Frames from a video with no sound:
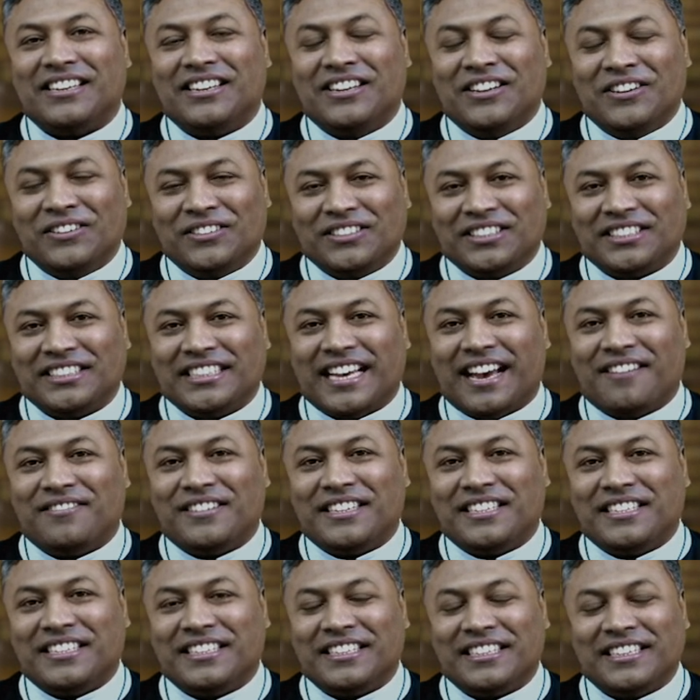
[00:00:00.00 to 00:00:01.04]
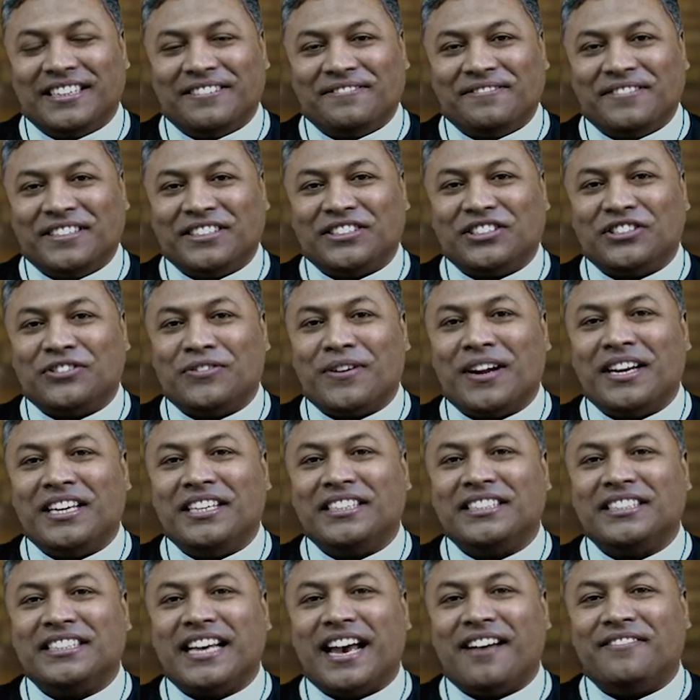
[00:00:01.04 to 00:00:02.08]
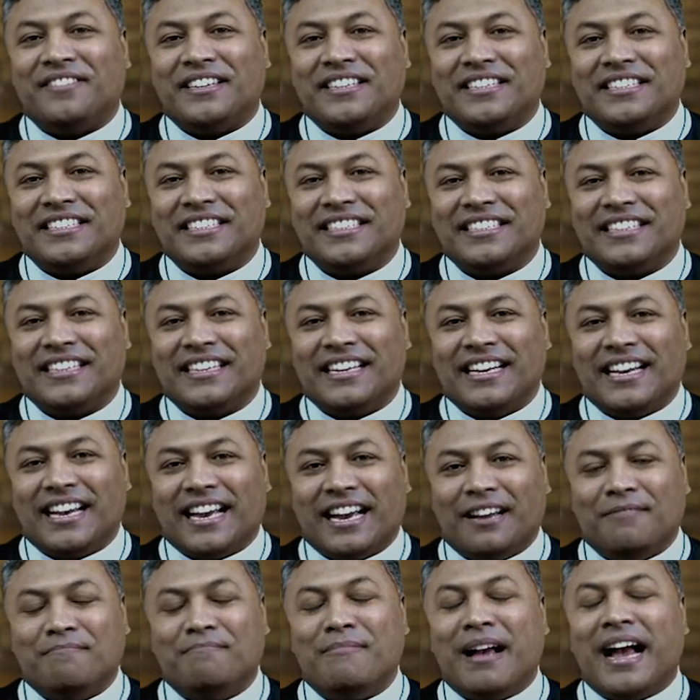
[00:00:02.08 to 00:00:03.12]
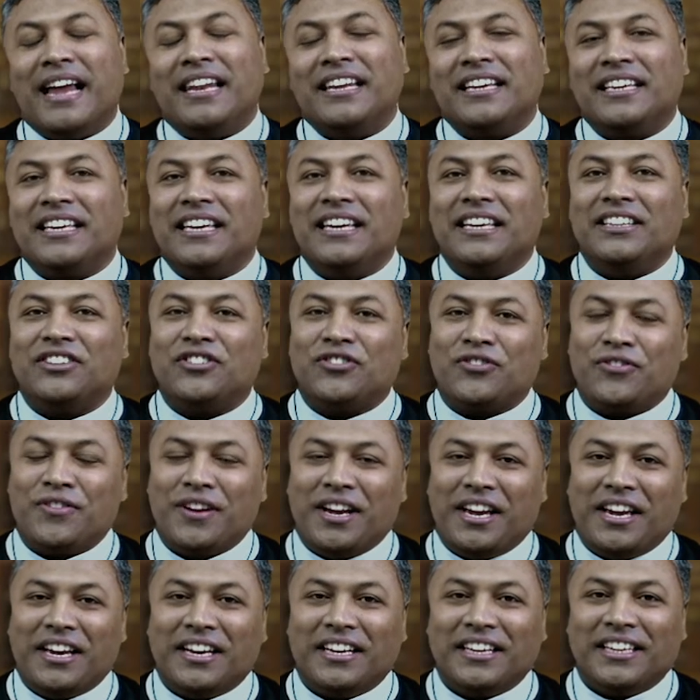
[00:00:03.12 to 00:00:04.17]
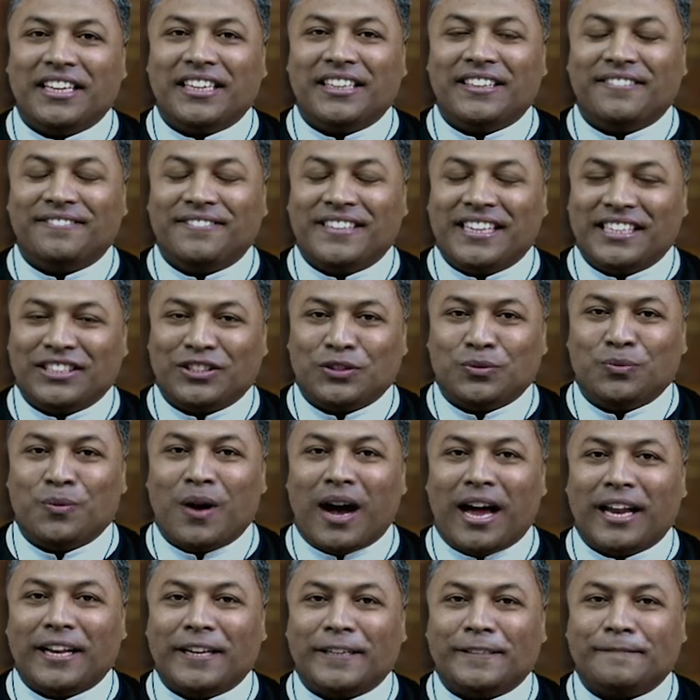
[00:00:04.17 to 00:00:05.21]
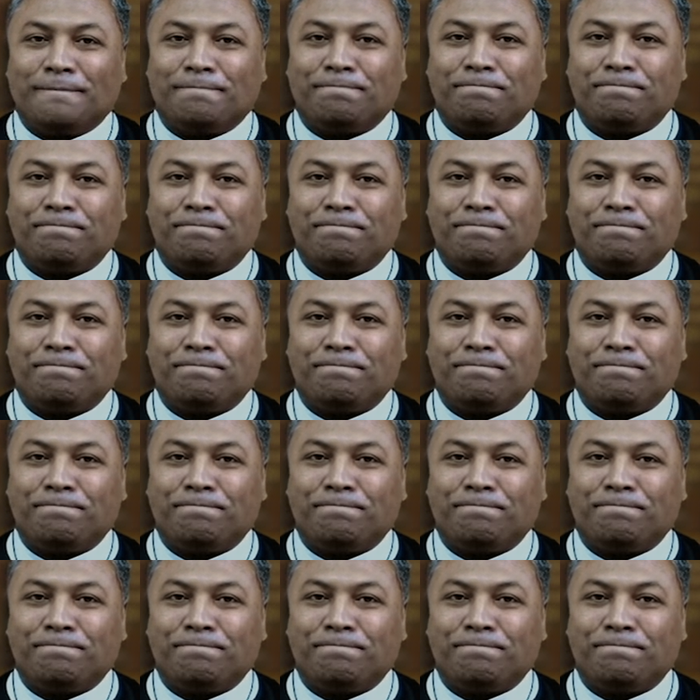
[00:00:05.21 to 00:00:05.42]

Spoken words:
Luke 7, verse 27, and Malachi 3, verse 1.